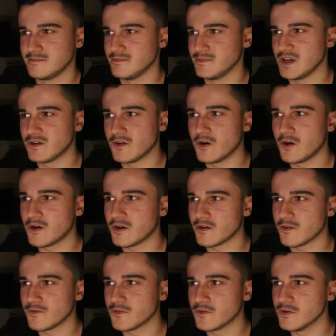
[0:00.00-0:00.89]
There
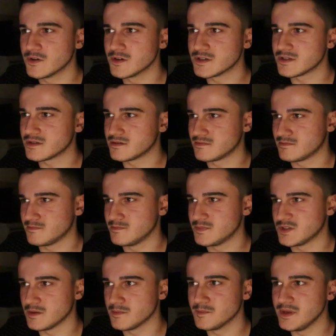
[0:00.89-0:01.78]
are, of course,
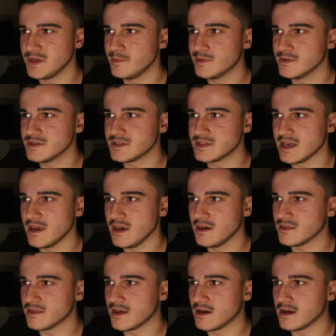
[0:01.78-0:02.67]
some people
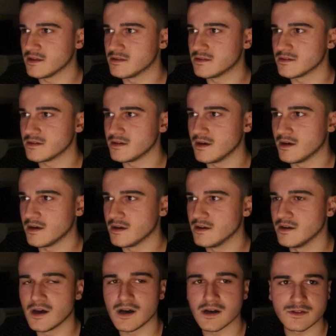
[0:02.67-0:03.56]
saying that
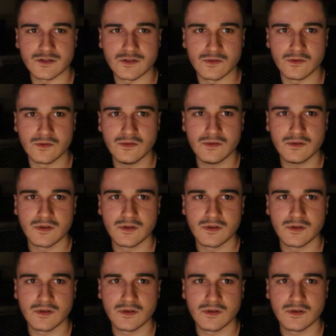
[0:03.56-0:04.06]
Natsu,